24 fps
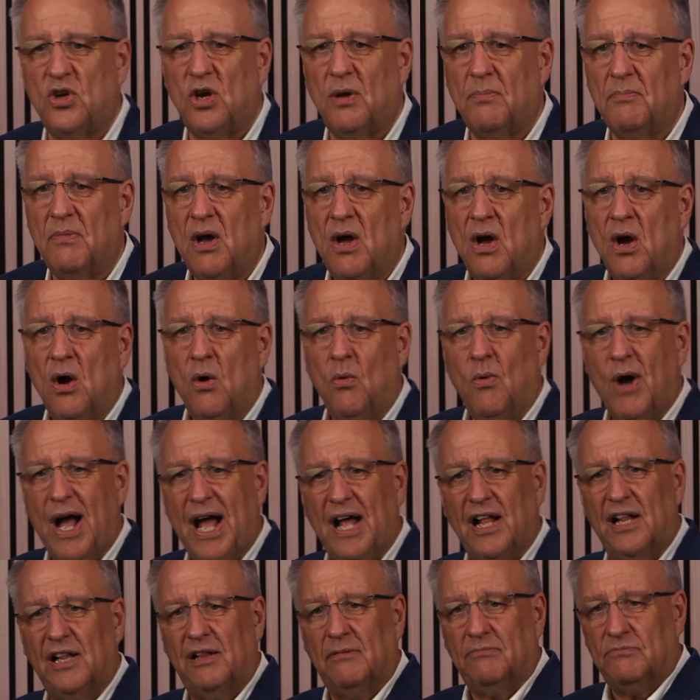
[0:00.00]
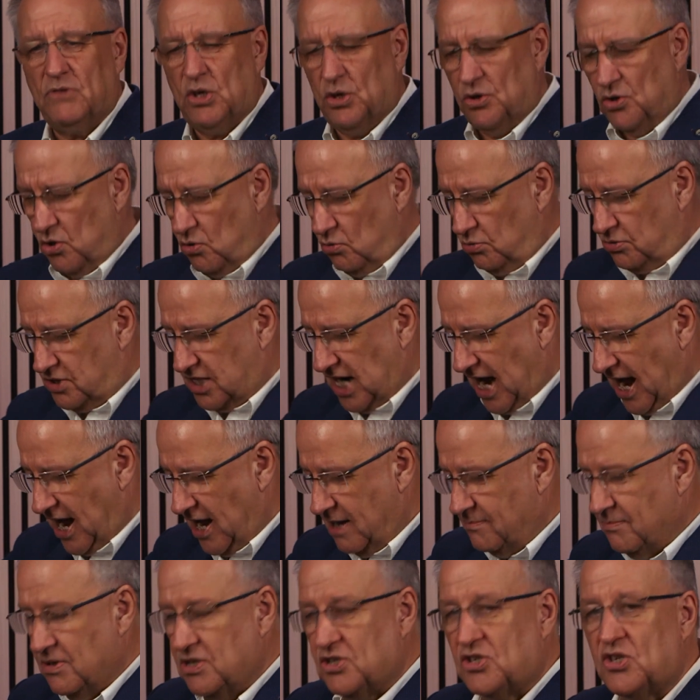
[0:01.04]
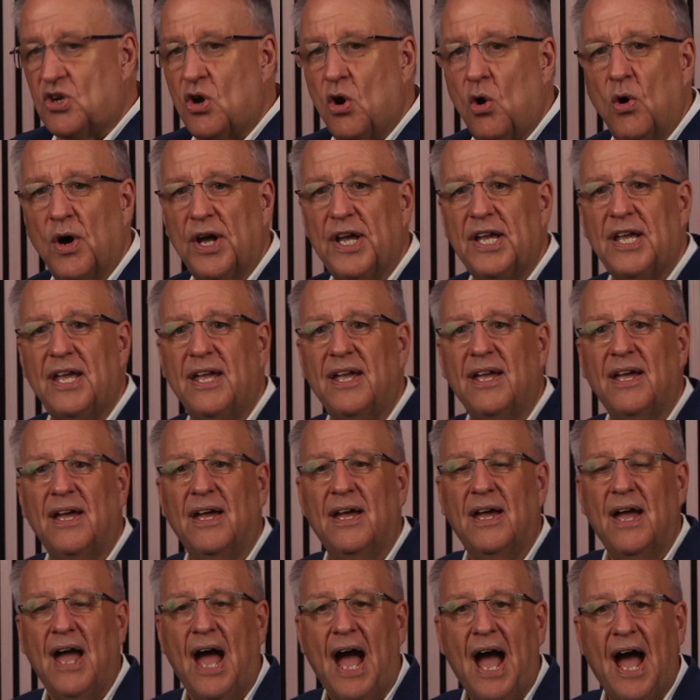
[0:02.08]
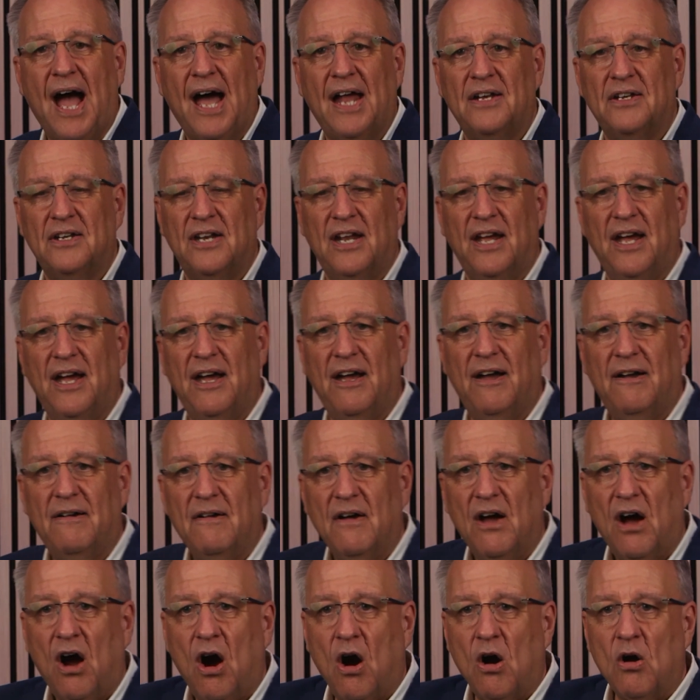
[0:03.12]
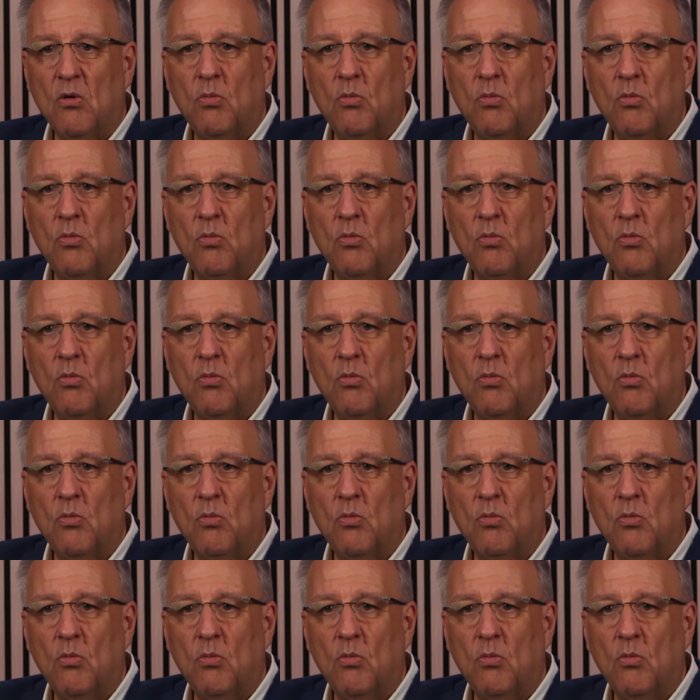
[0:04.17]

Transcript: him, well, you know, time is going and our